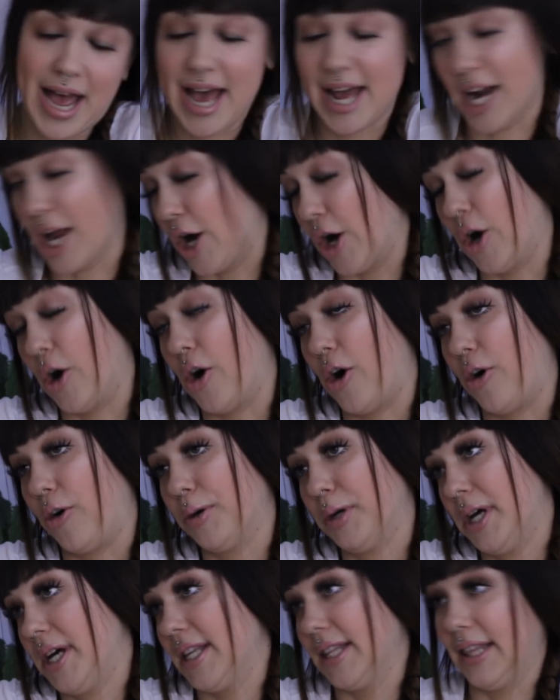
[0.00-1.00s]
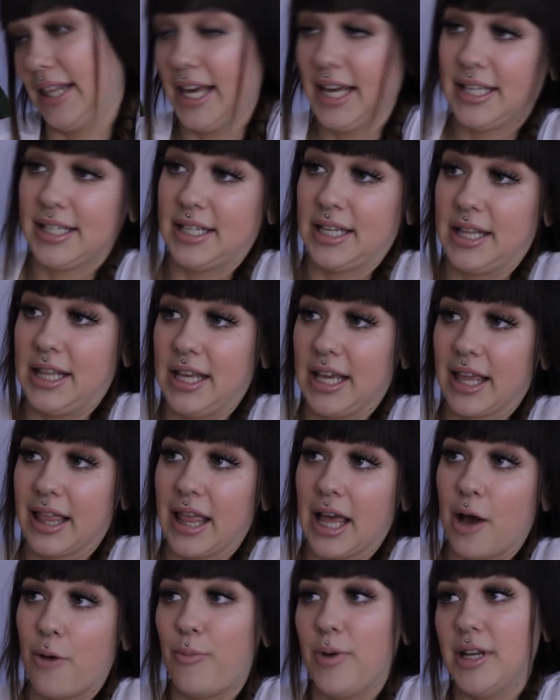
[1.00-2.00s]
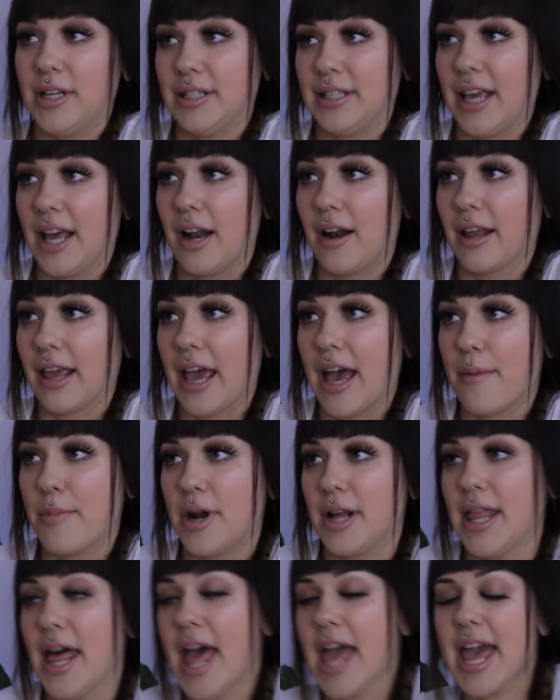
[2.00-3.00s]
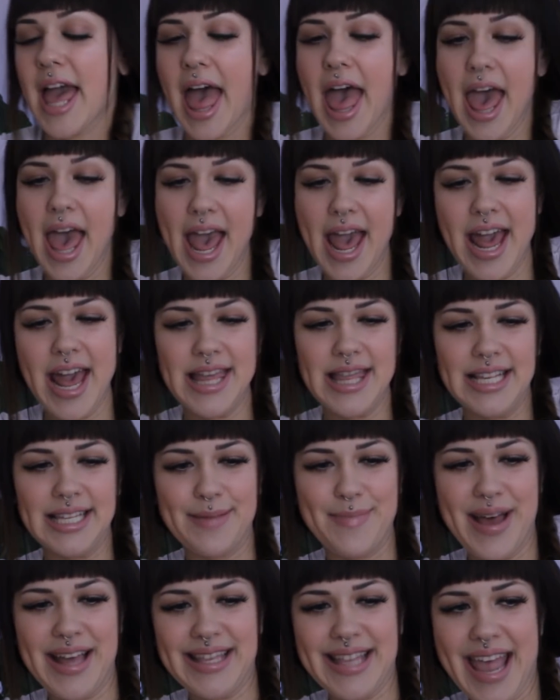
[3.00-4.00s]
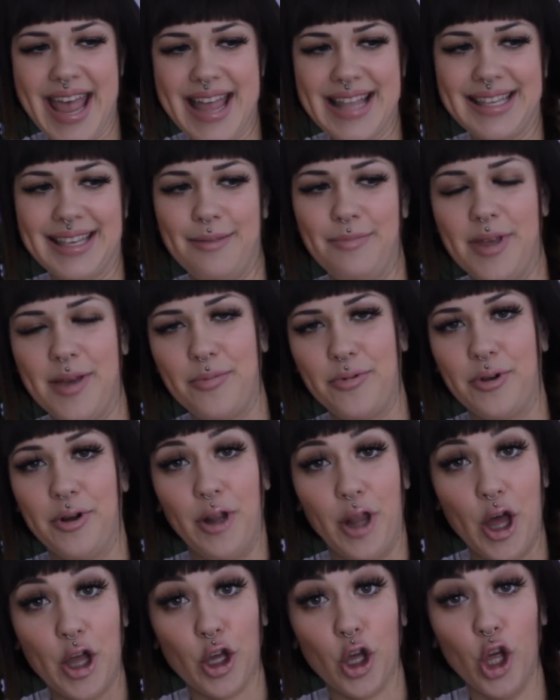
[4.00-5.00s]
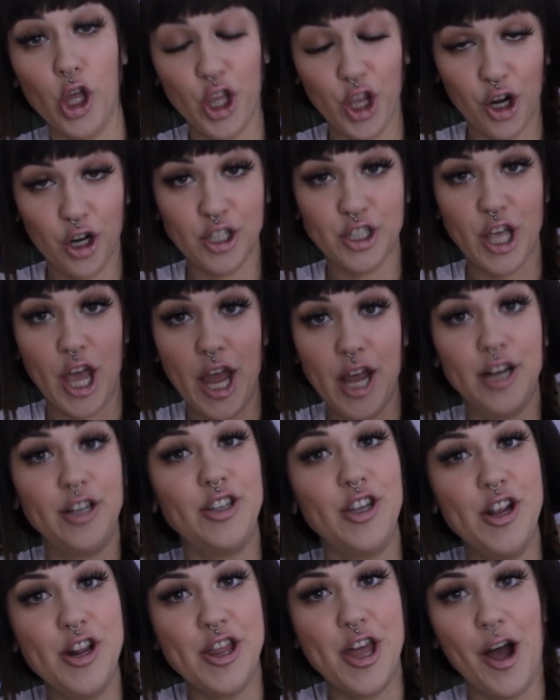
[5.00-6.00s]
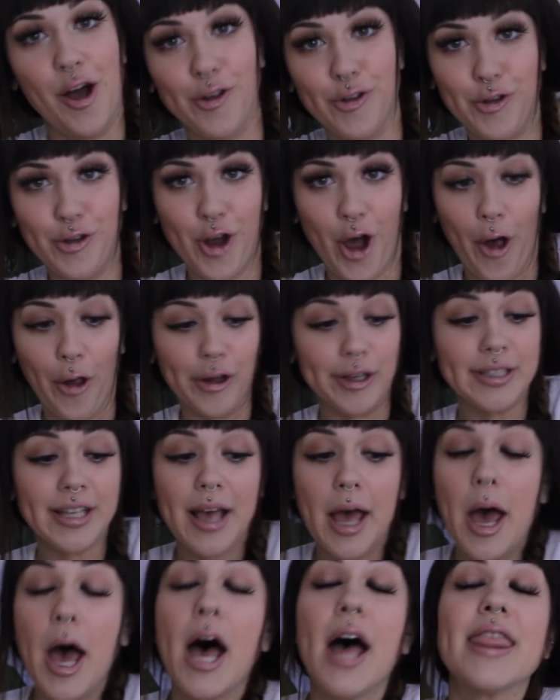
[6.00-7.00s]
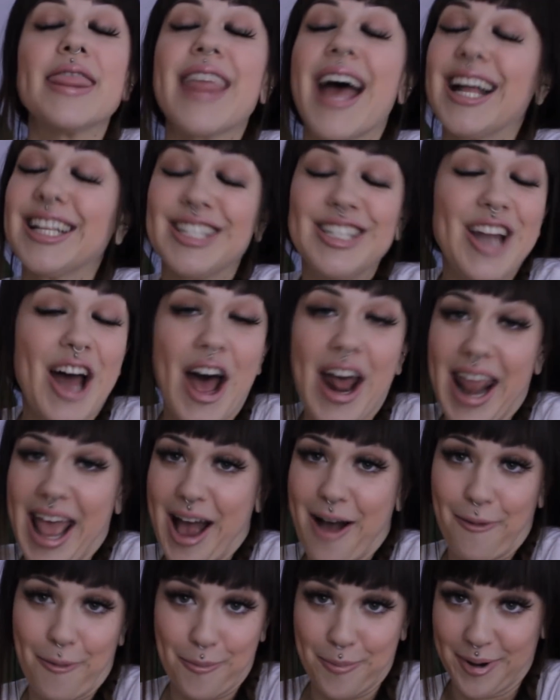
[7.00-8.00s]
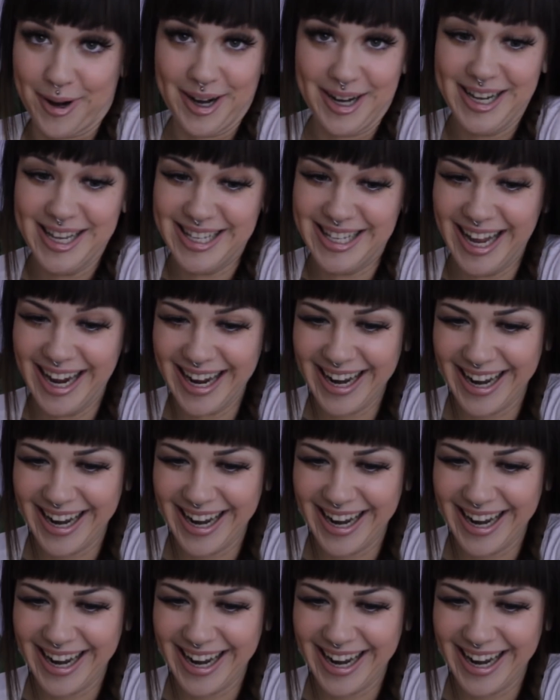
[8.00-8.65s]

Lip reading: at all likes to think that we just get on cam and are like, hey, these are my tips, and people are like, here's $18,000. That's not how it works.